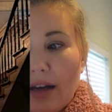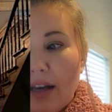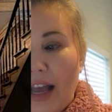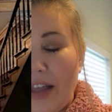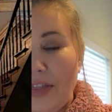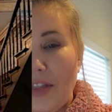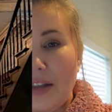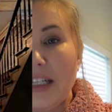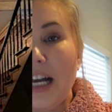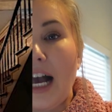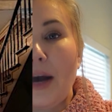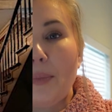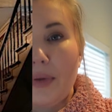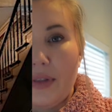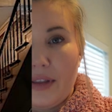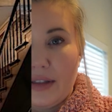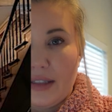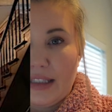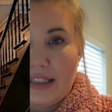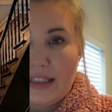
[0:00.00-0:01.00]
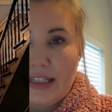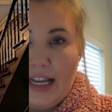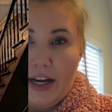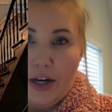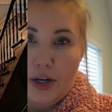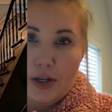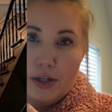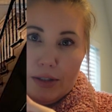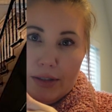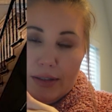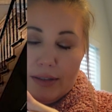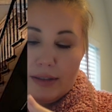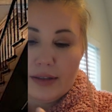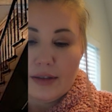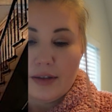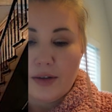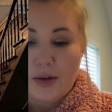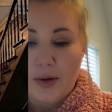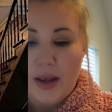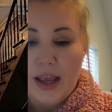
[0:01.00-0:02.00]
at the top of the stairs.
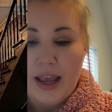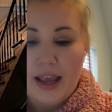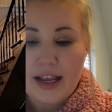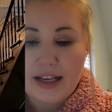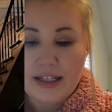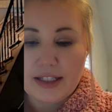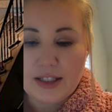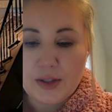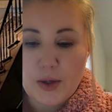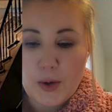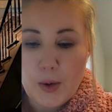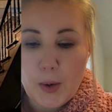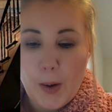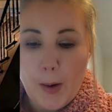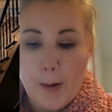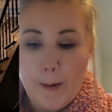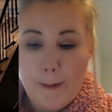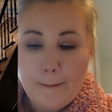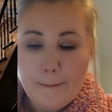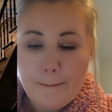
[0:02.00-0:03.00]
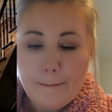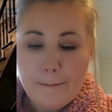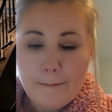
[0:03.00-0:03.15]
Okay, so